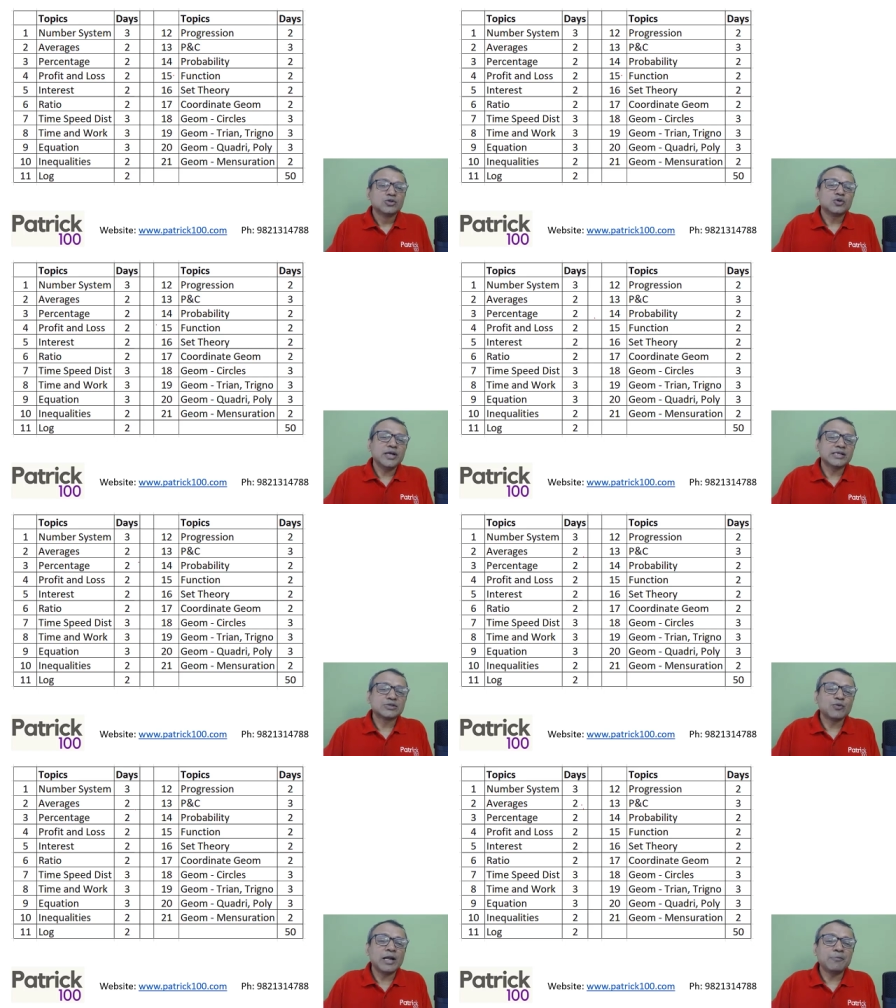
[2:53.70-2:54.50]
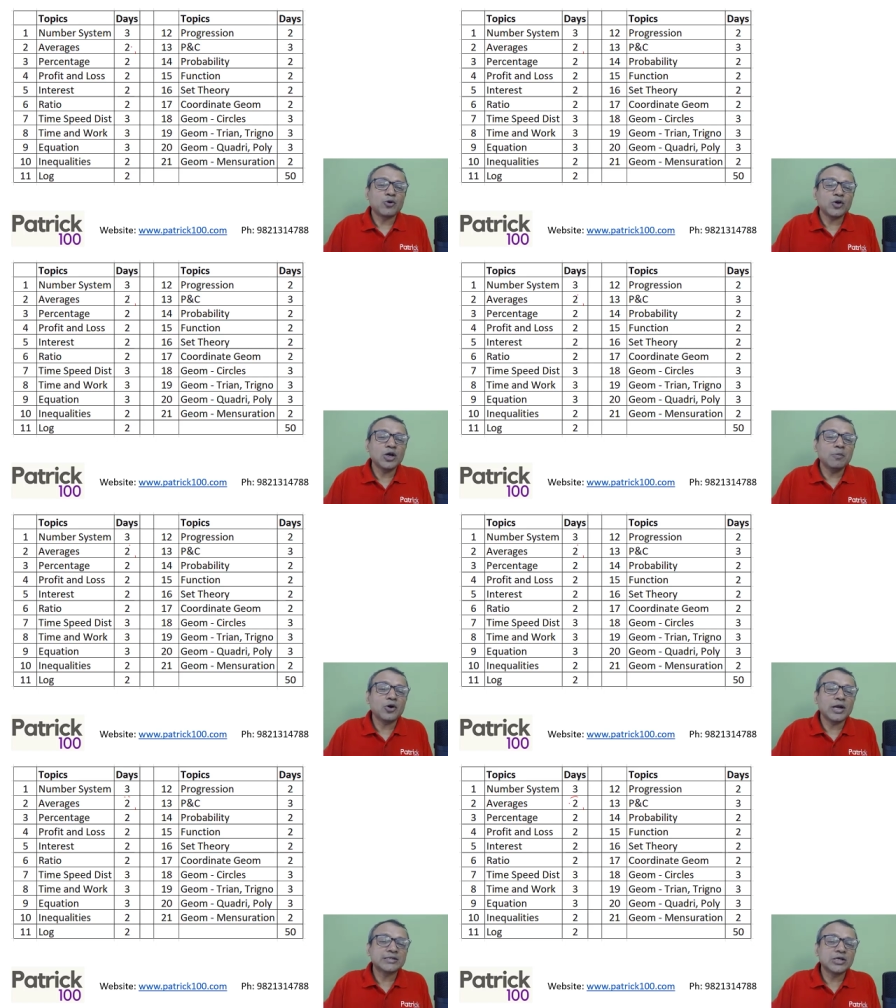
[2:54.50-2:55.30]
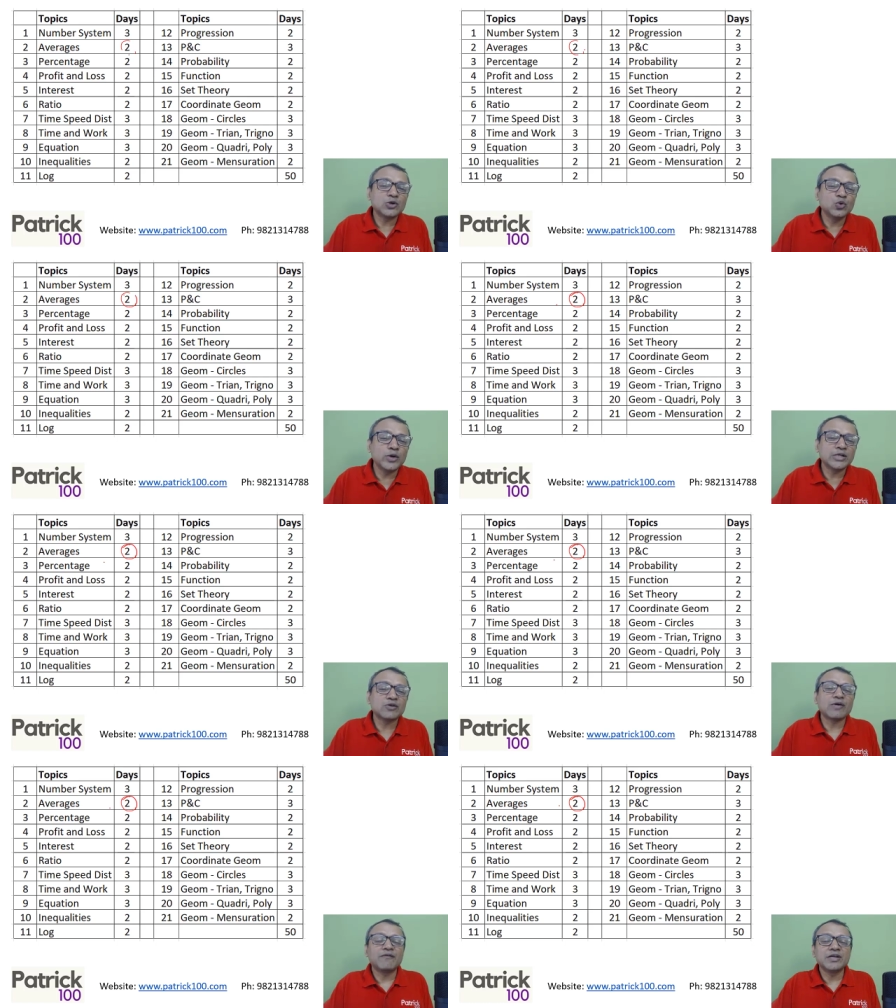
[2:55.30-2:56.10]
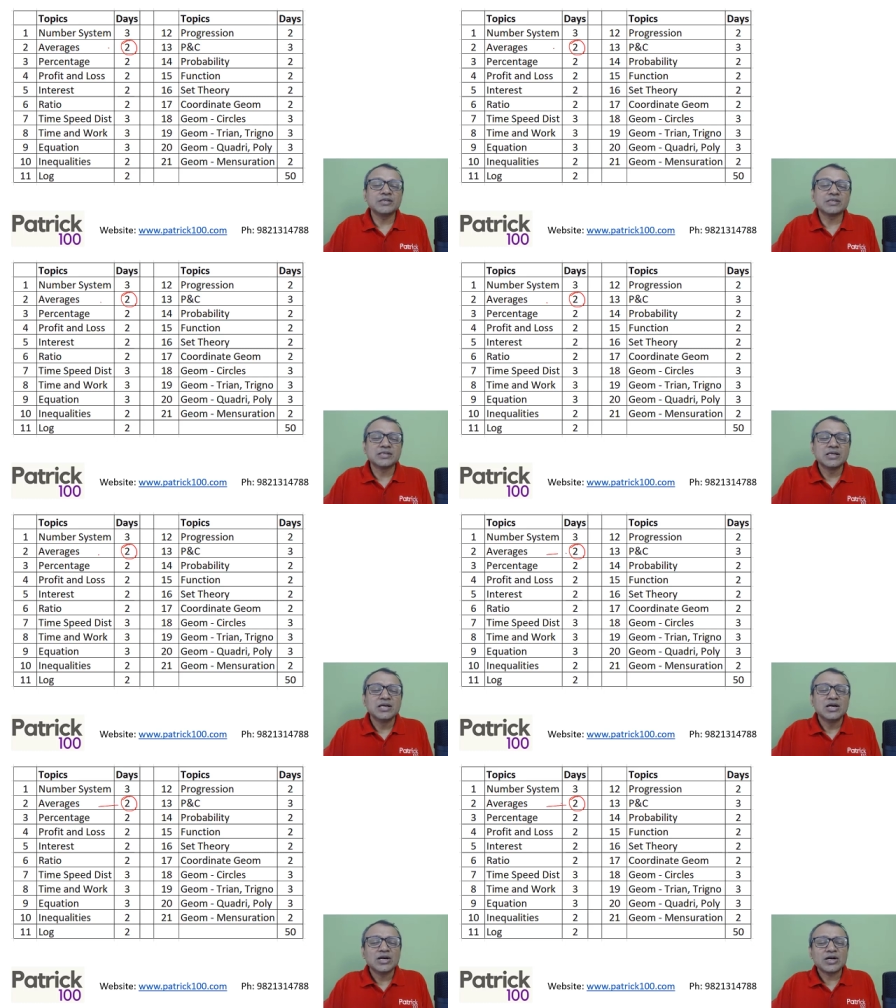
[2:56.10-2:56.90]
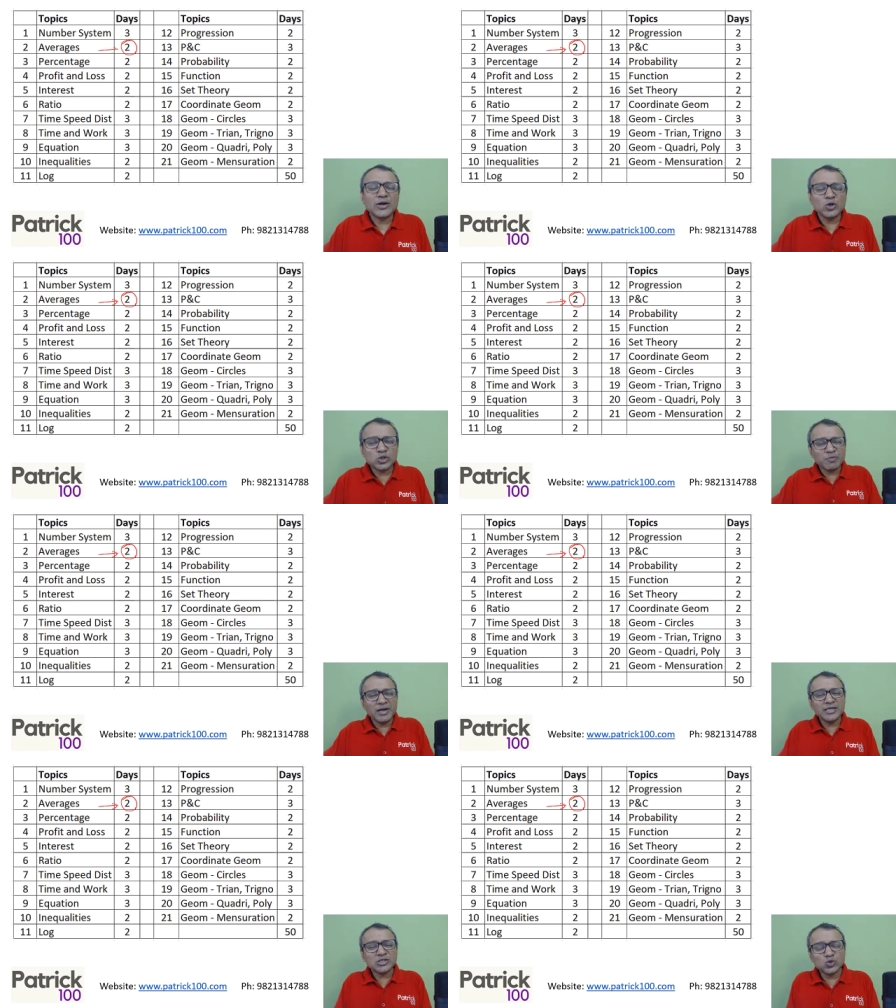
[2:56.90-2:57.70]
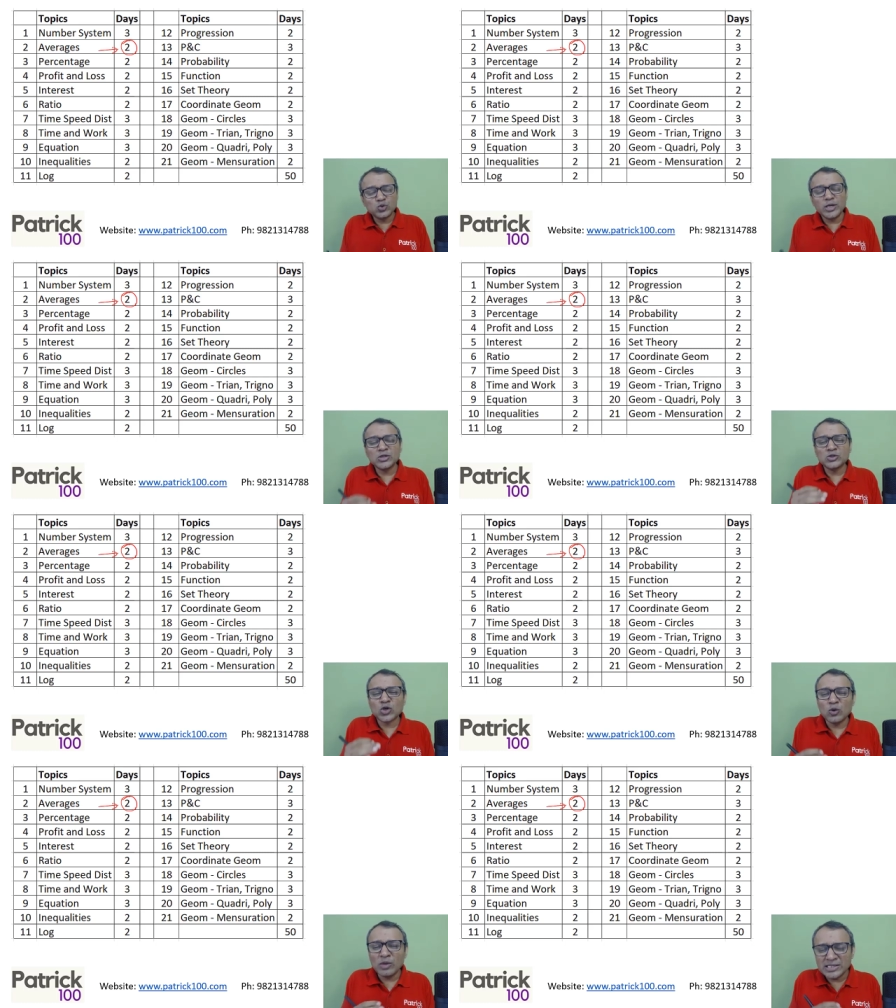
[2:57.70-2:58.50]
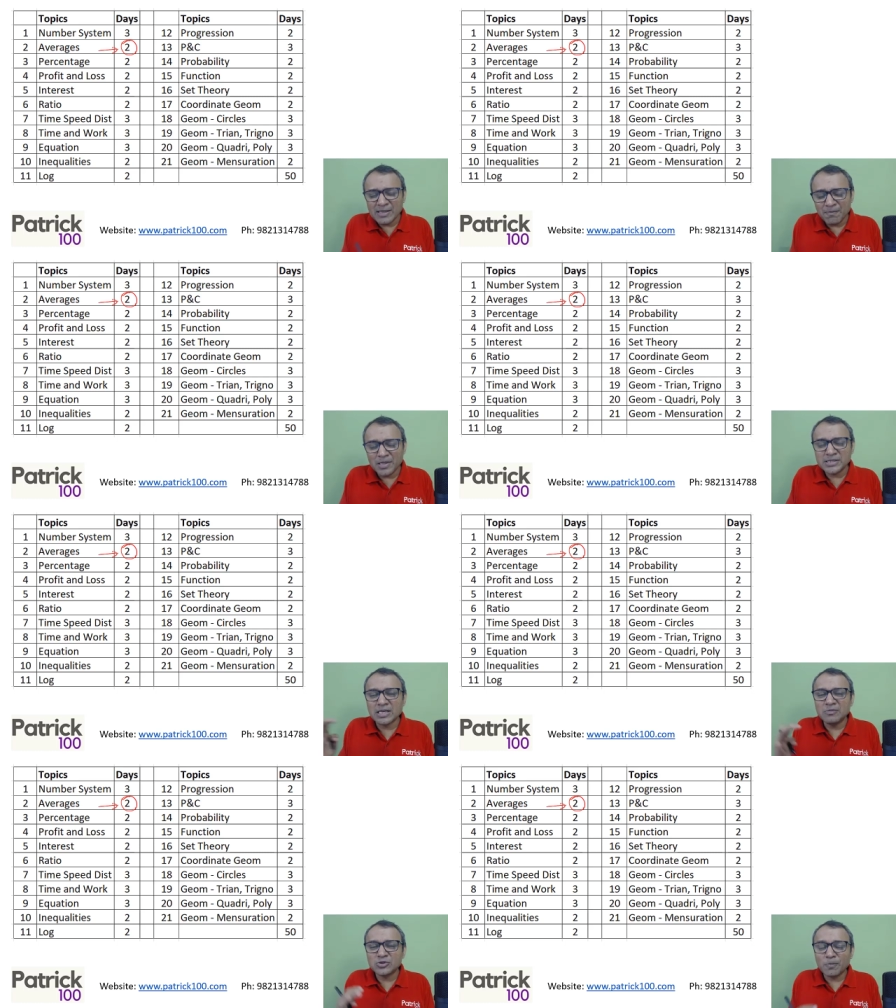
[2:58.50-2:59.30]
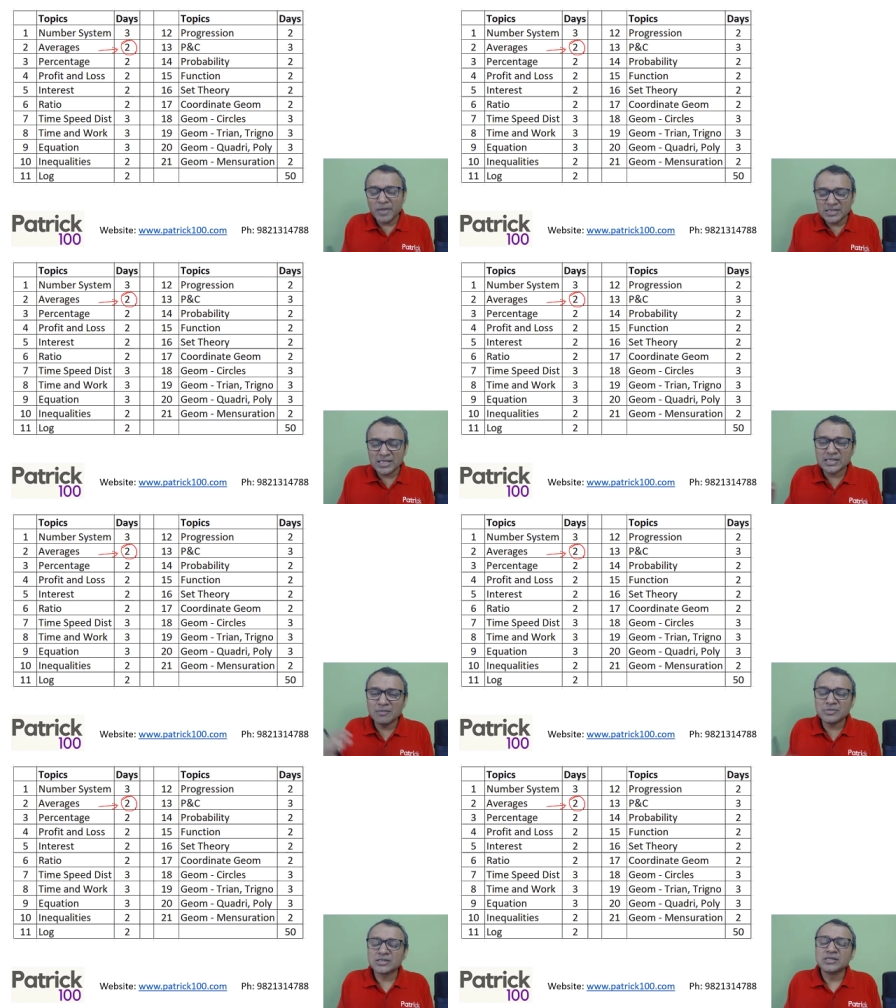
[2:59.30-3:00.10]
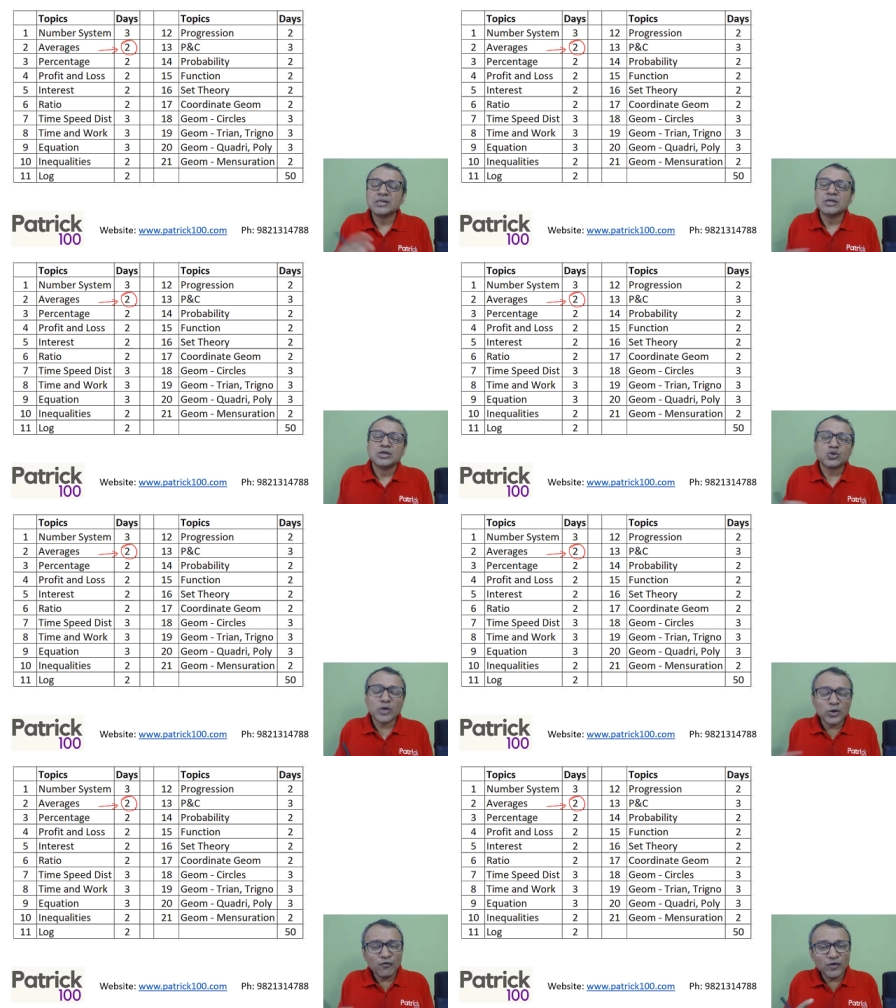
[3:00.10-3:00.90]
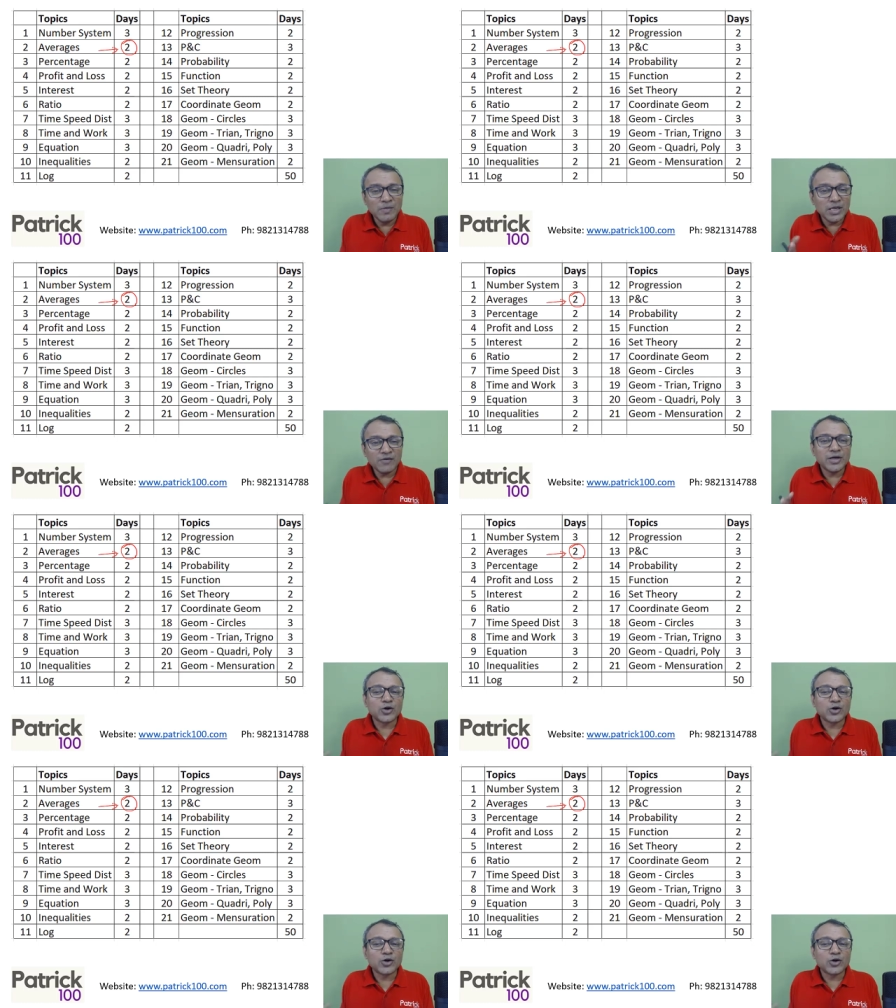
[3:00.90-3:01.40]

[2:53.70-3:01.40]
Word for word: So yes, when I'm talking about, let's say, two days of averages, try to spend these two days on solving simple sums or basic sums so that you're familiar